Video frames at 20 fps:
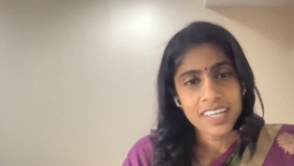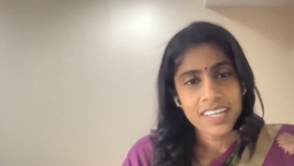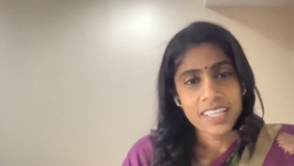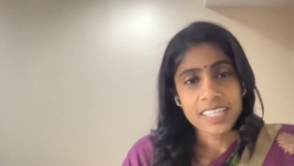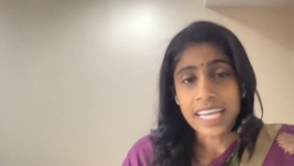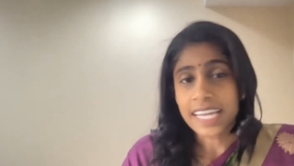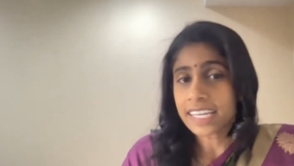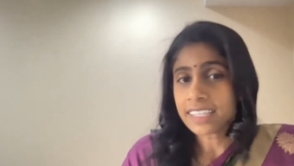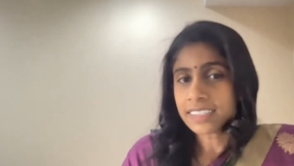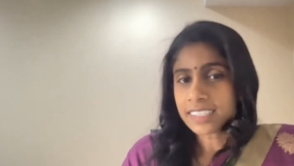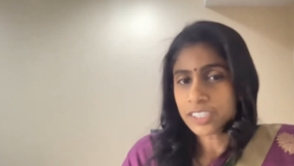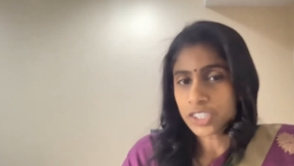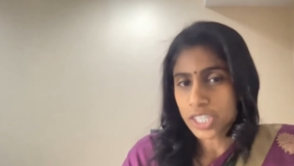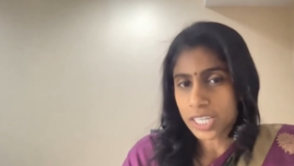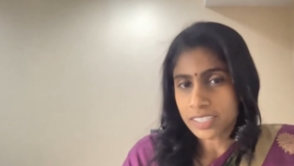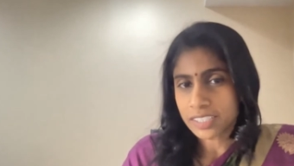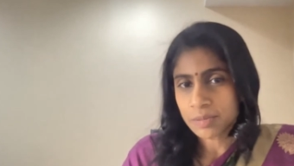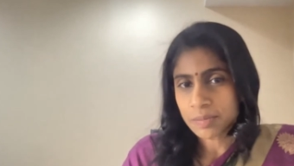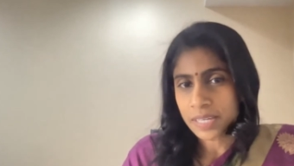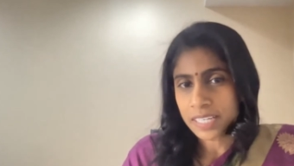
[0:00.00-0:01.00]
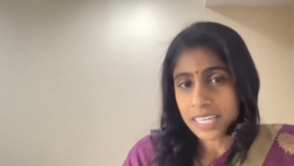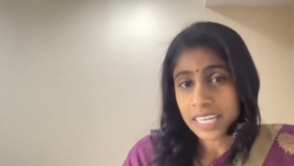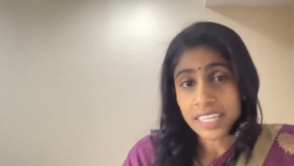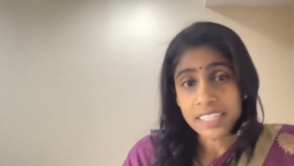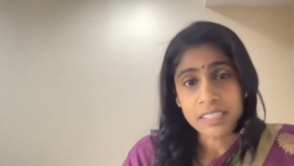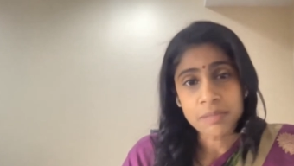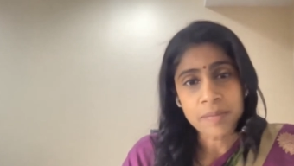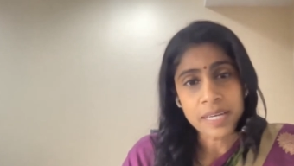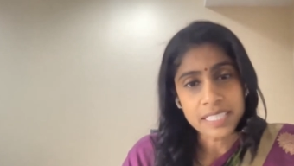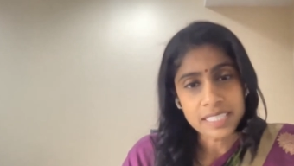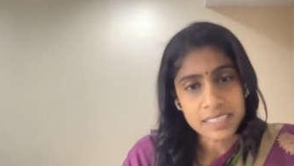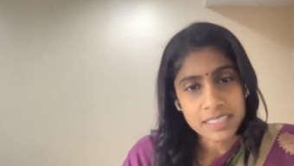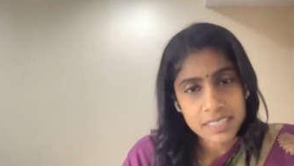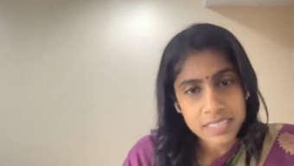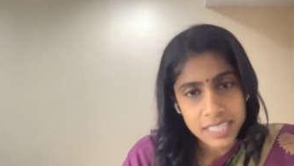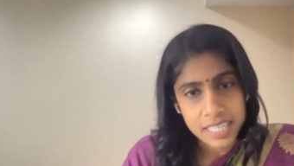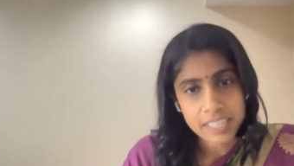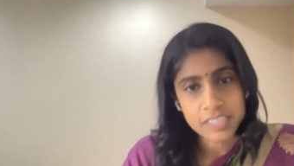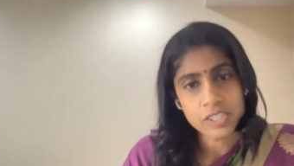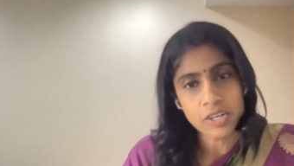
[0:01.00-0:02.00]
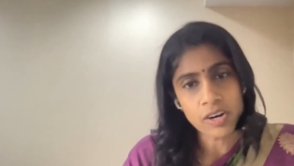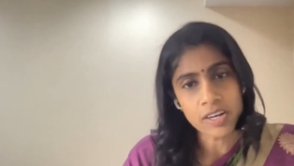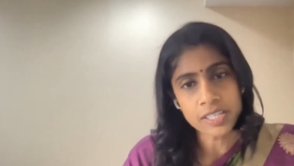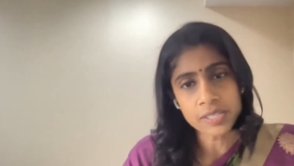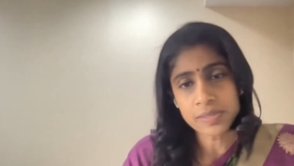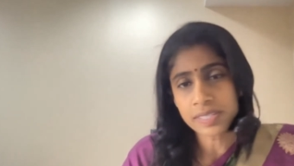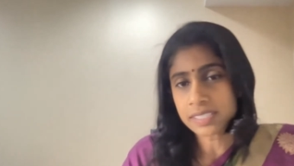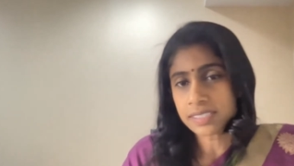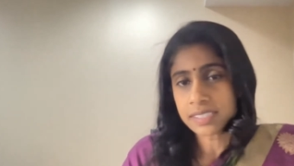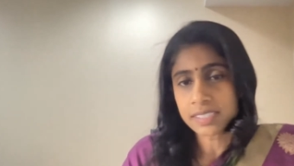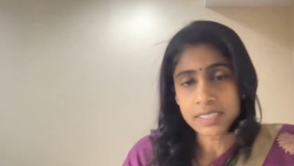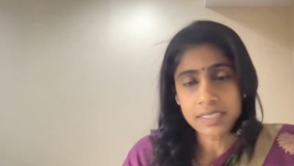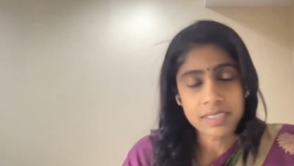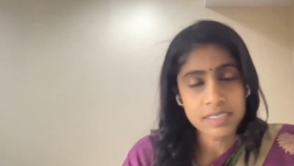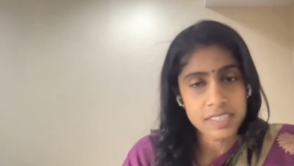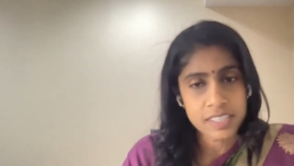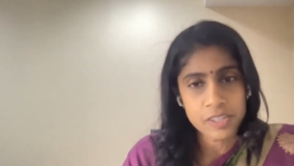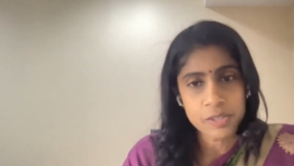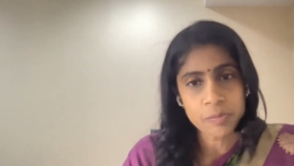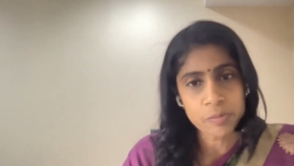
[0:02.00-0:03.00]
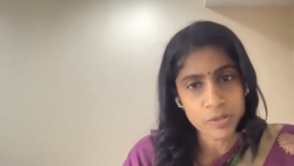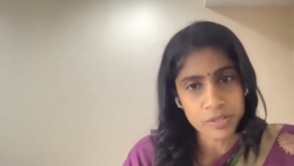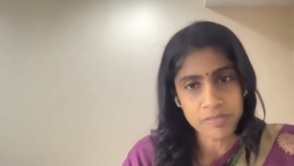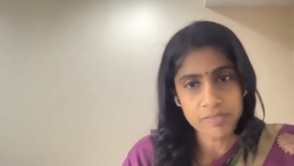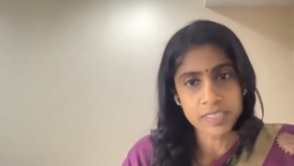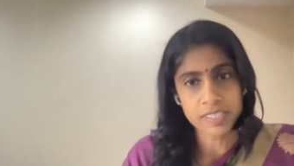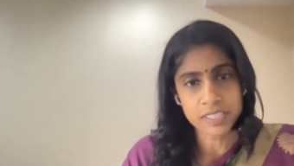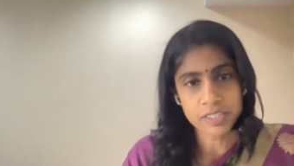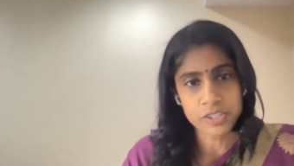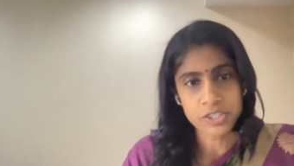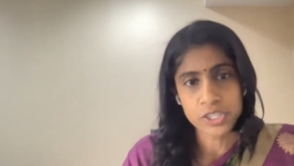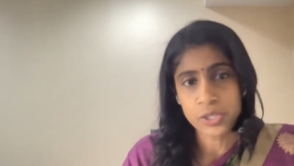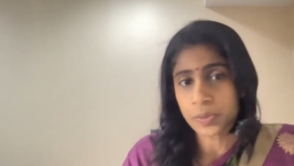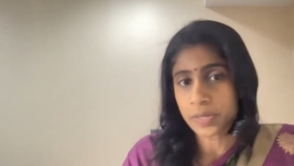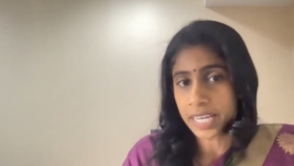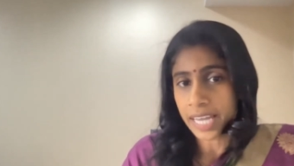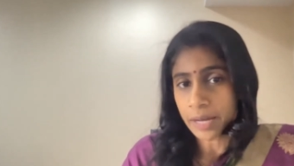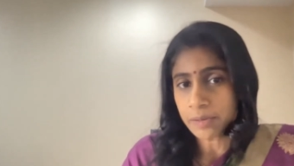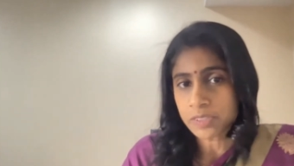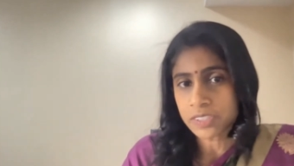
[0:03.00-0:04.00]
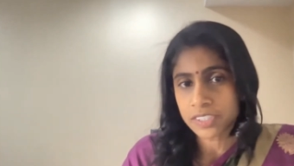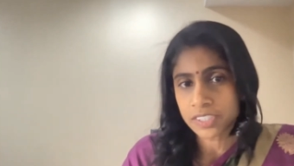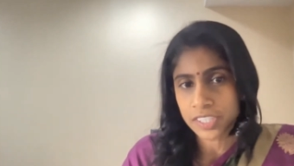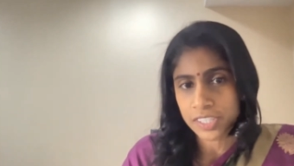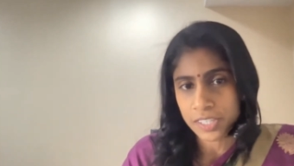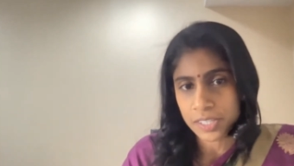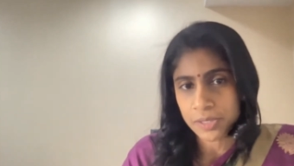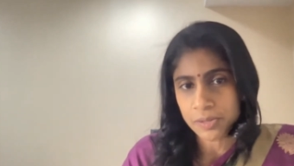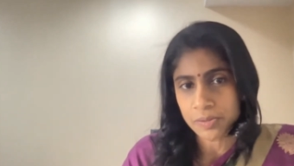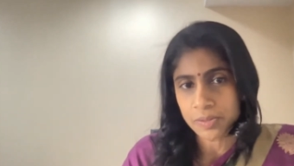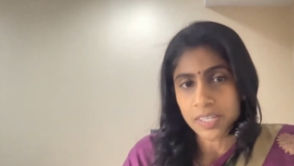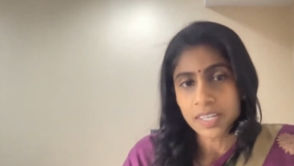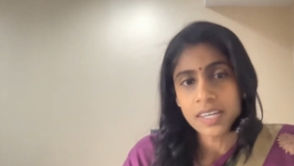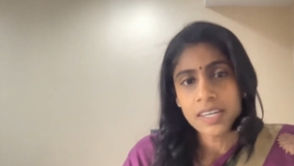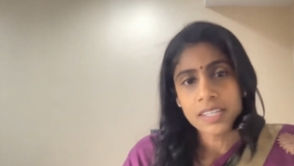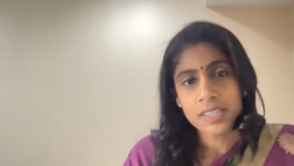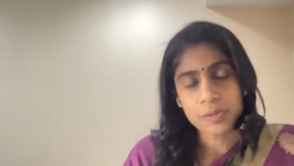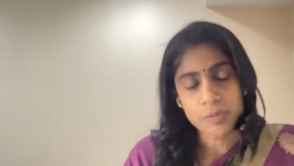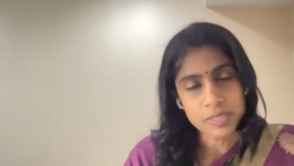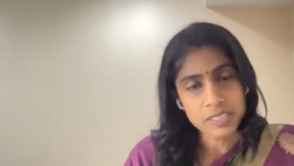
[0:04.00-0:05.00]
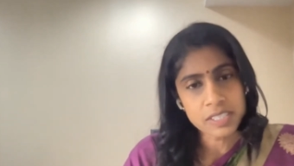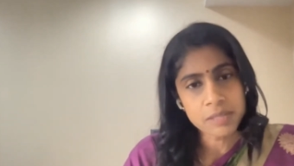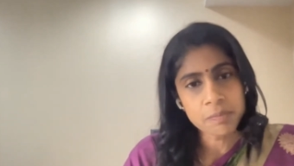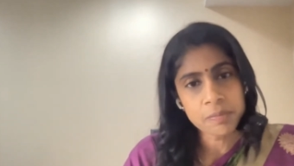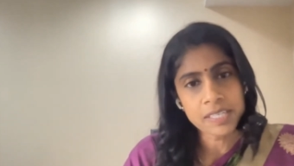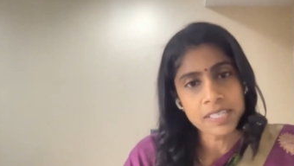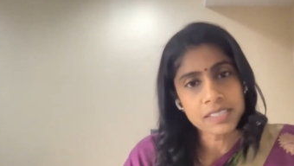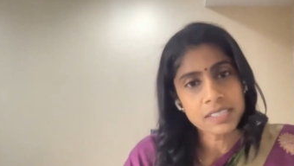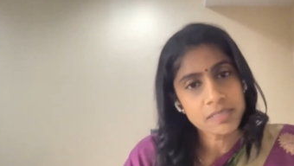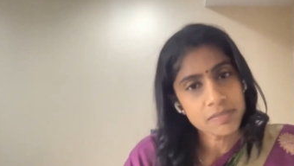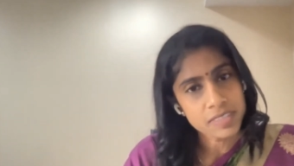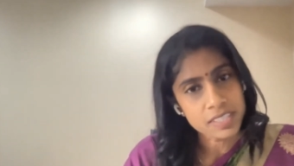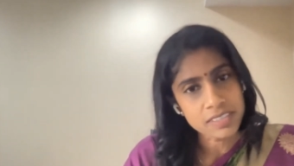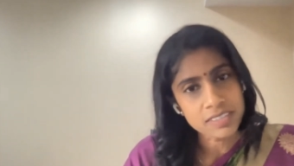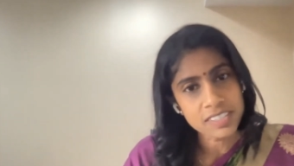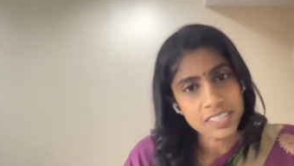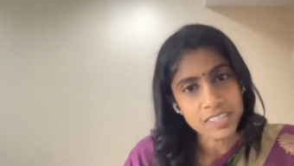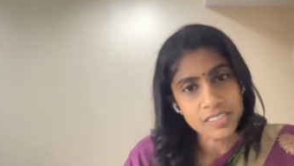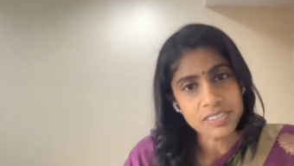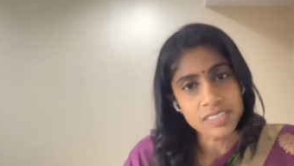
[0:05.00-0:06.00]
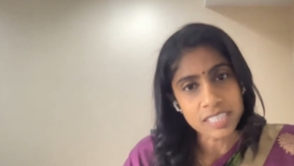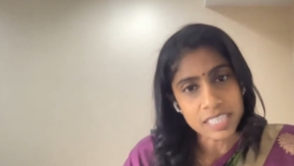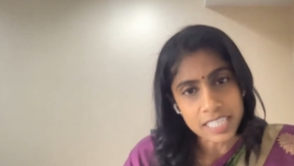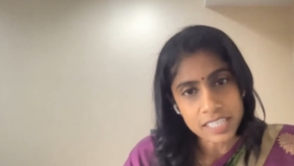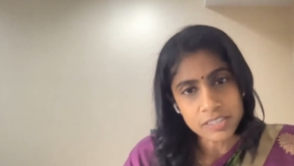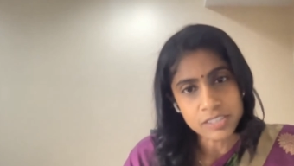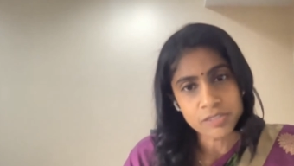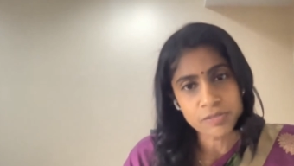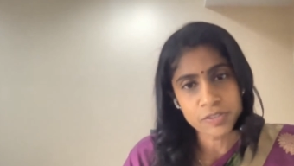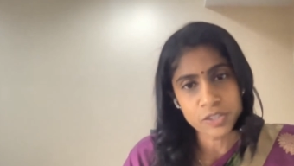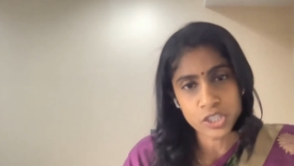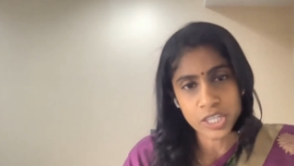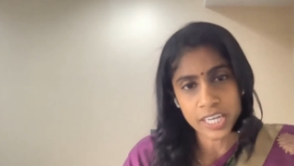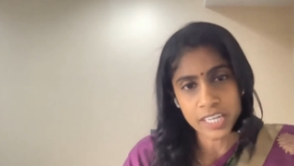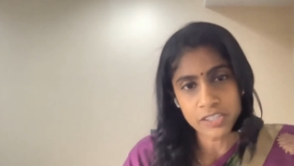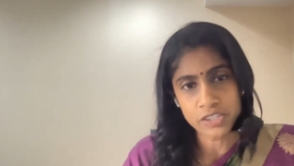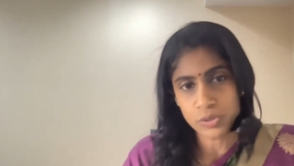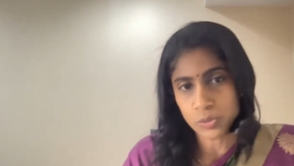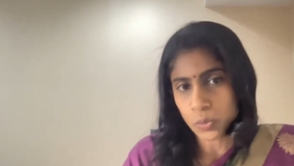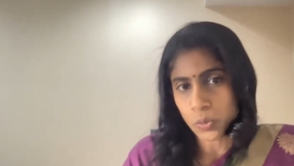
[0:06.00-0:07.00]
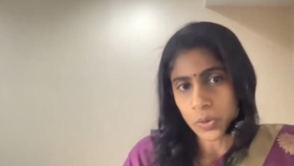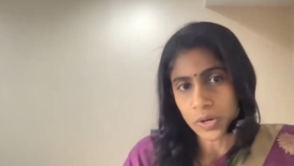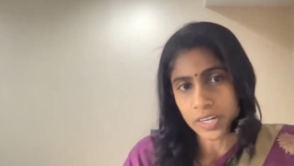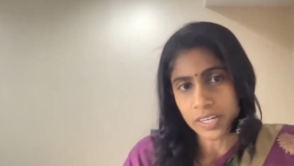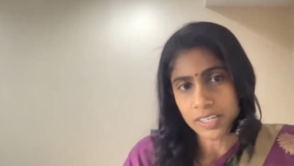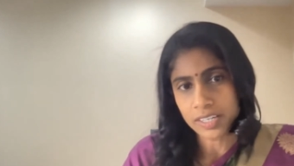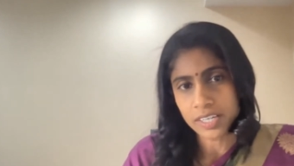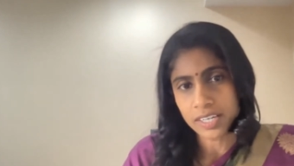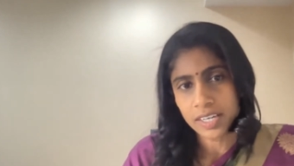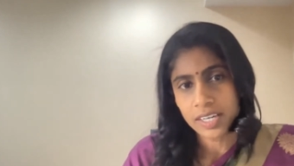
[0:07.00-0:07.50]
Ladies and gentlemen, it is my distinct honor and sincere privilege to announce to you the recipient of this year's Leaders for Change Award,